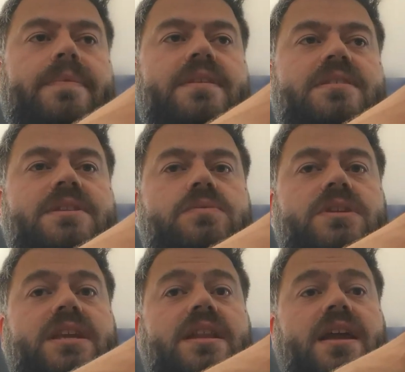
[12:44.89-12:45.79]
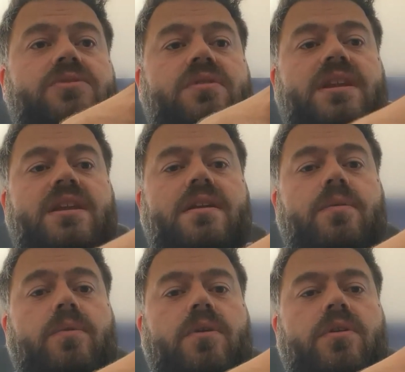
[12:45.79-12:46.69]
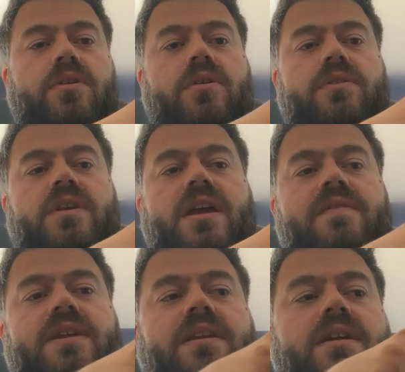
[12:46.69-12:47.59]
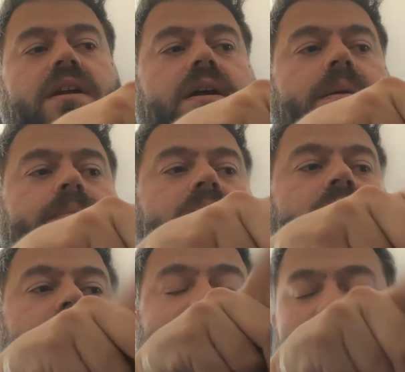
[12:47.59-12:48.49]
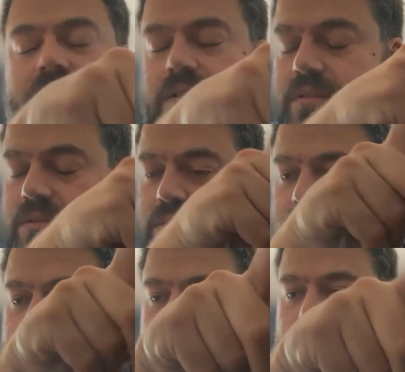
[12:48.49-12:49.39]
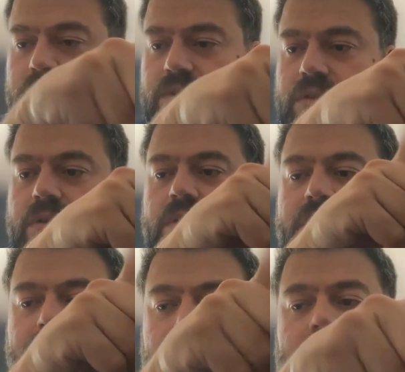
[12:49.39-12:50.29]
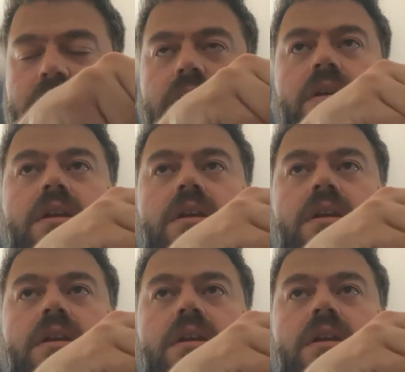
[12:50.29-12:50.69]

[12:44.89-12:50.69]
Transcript: This means we can actually work on having a cycle through the different